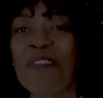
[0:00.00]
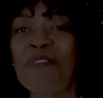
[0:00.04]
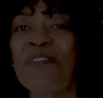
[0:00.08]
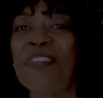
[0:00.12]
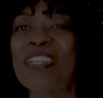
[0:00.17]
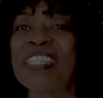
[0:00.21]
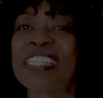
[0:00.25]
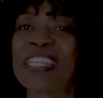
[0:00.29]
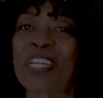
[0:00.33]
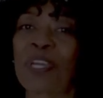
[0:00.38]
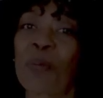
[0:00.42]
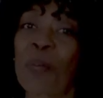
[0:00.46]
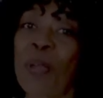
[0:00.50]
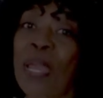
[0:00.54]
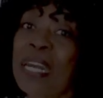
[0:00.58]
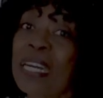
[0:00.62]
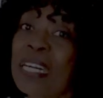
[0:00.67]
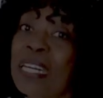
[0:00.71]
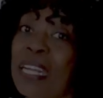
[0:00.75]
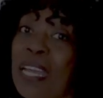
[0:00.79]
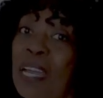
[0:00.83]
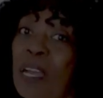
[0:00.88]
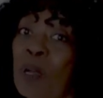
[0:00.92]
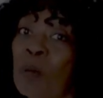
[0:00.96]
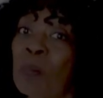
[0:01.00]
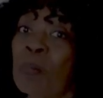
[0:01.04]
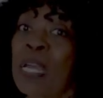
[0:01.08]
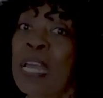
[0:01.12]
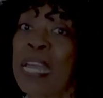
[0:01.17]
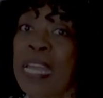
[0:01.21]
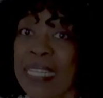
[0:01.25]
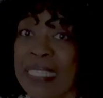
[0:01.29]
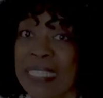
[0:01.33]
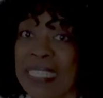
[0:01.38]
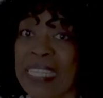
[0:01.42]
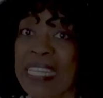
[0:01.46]
Visit
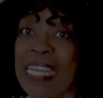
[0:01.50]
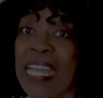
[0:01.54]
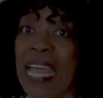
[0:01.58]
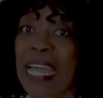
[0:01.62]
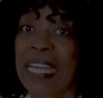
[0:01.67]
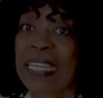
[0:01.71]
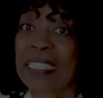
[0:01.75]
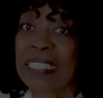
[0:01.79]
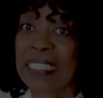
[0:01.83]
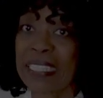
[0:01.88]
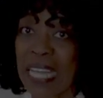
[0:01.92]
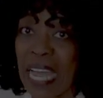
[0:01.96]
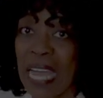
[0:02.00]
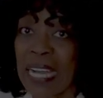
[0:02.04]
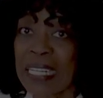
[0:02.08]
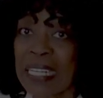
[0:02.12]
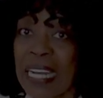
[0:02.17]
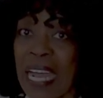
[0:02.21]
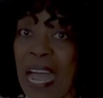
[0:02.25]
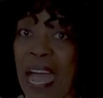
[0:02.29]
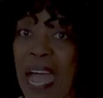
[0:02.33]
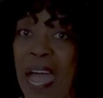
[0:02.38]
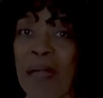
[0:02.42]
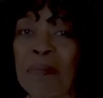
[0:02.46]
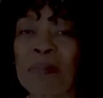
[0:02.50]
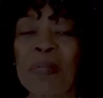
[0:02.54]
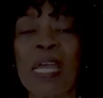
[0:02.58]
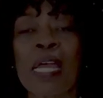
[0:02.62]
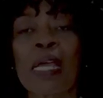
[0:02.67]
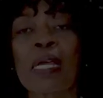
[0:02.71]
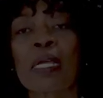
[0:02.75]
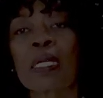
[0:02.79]
credithelptx.com,